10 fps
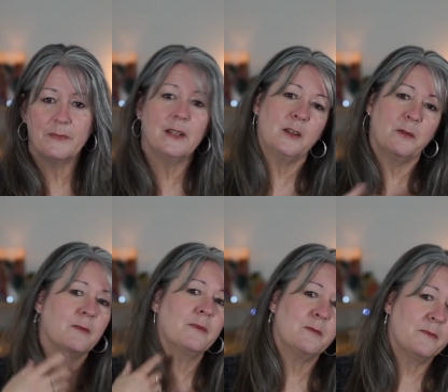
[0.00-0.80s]
But
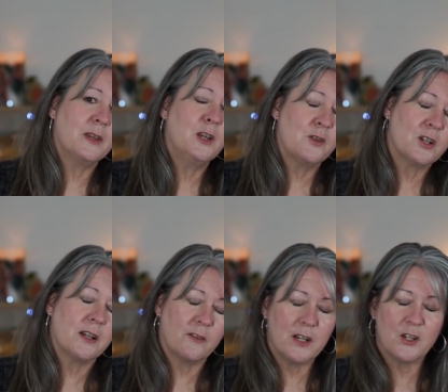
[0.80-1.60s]
anyway, huge
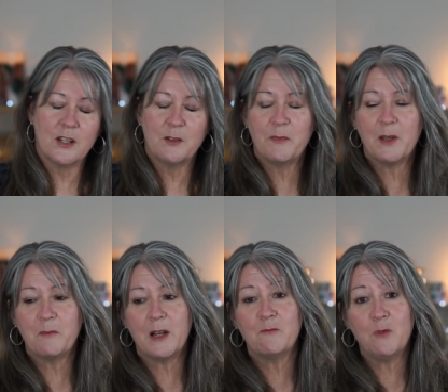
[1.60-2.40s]
digression.
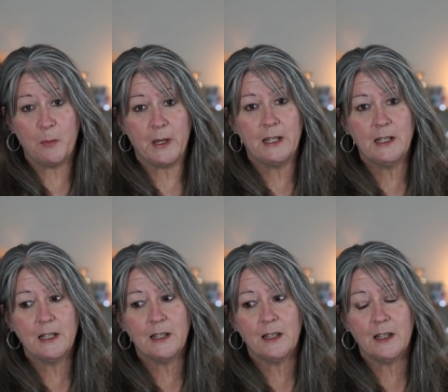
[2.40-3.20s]
But my
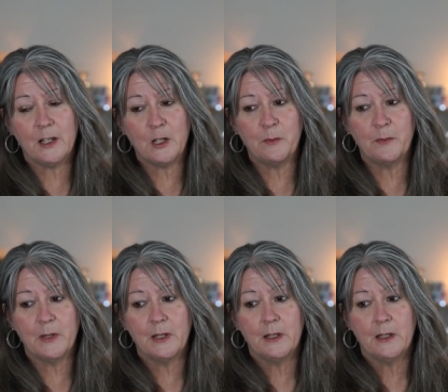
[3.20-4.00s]
robin,
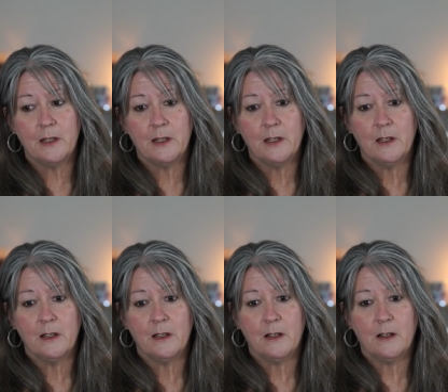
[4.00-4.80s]

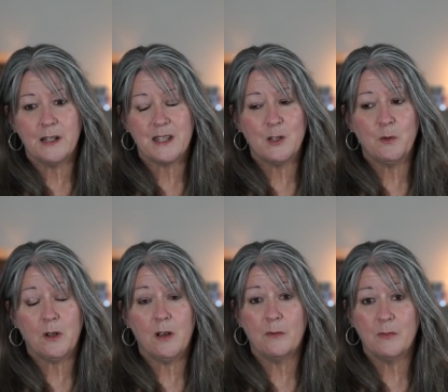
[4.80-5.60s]
I still
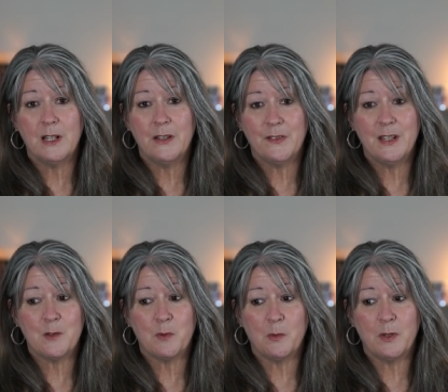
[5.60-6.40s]
can't really
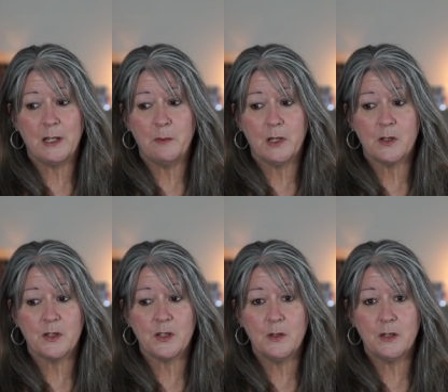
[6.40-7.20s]
feed properly,
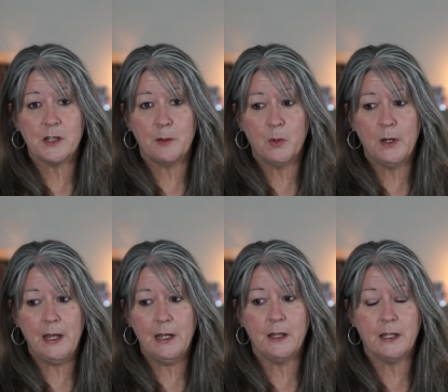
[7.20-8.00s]
because as soon as I put
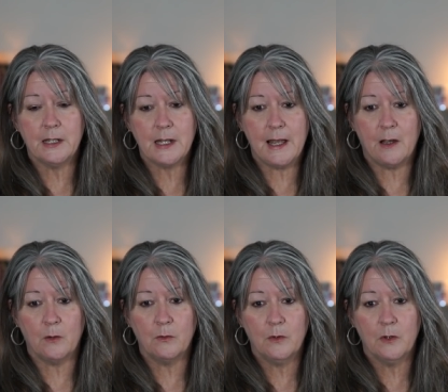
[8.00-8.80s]
anything
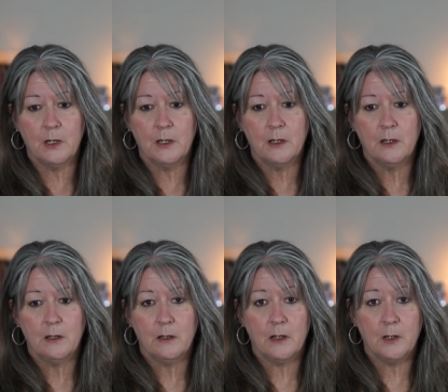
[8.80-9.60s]
down,
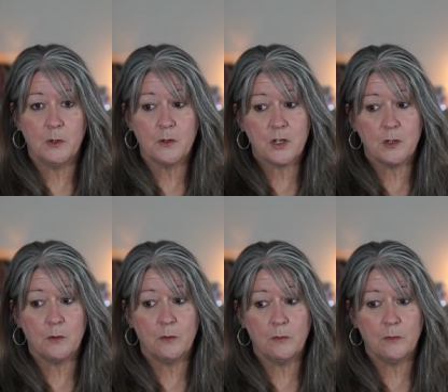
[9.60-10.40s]
I will
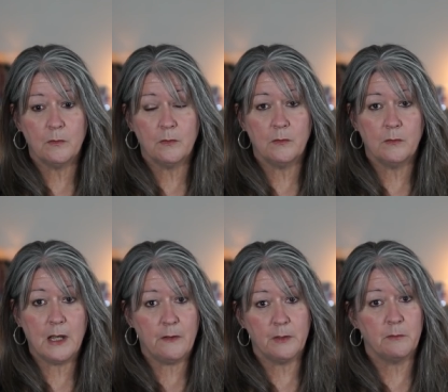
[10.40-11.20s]
still
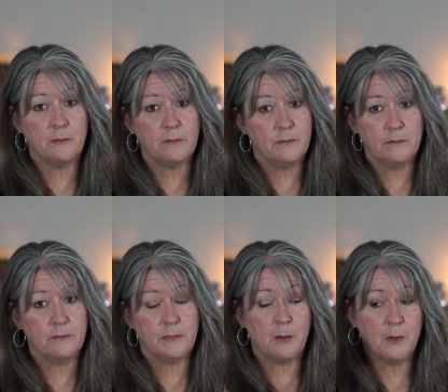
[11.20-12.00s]
have them
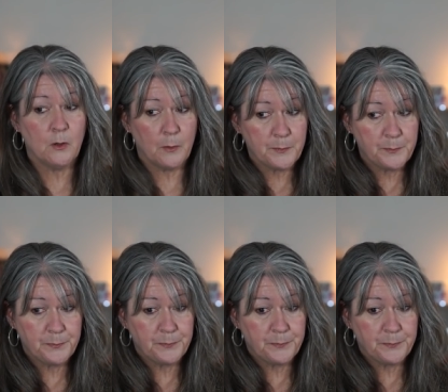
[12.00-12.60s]
come along.